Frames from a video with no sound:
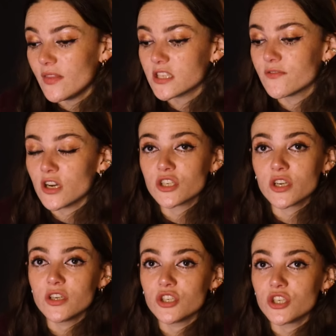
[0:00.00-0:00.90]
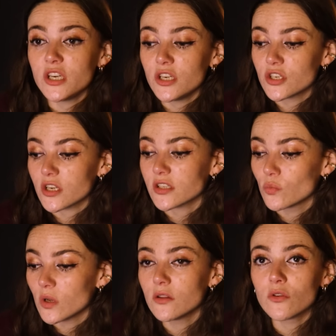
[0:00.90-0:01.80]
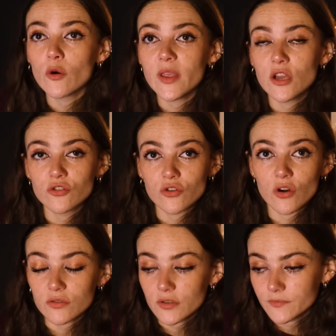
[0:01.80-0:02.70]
in this version, she just will not be controlled.